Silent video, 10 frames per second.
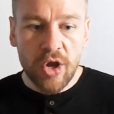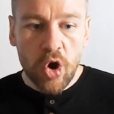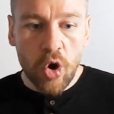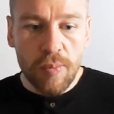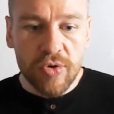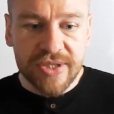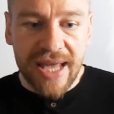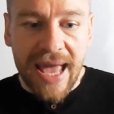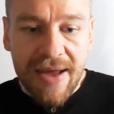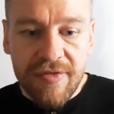or must
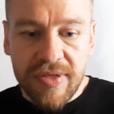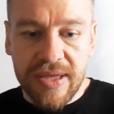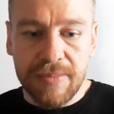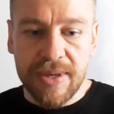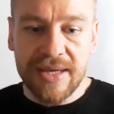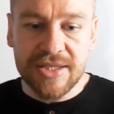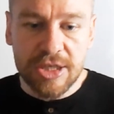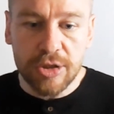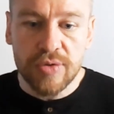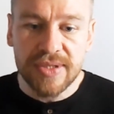everything be
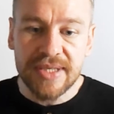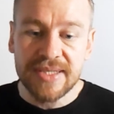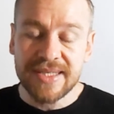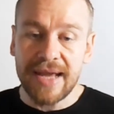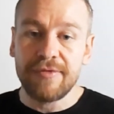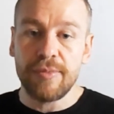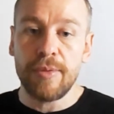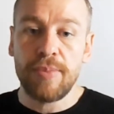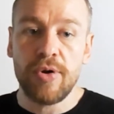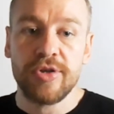exclusively said from the
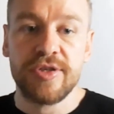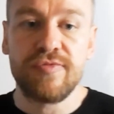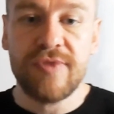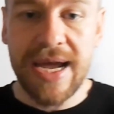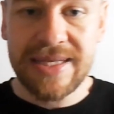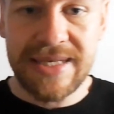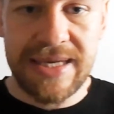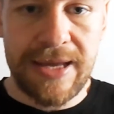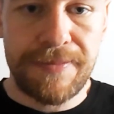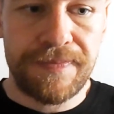person writing it?